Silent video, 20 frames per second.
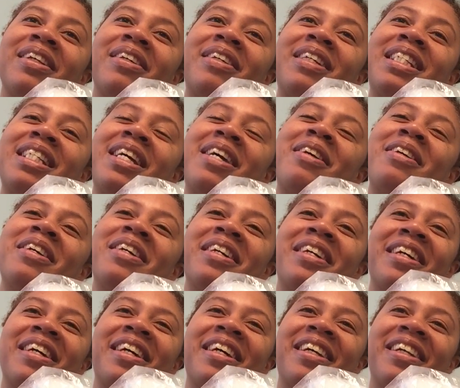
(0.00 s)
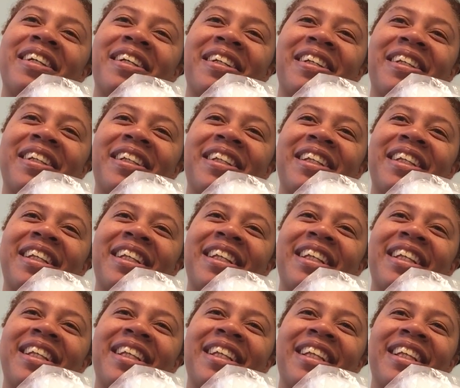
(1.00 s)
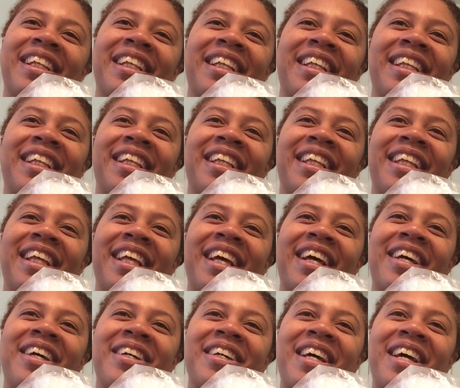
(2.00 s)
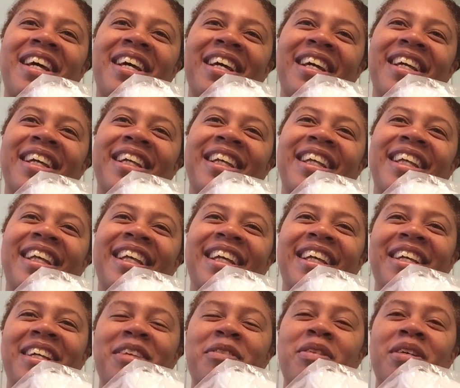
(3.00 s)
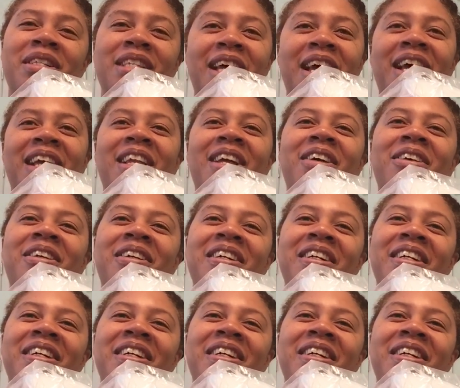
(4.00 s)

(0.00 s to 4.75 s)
What's up? Say hello. Oh, okay. You want to say hello?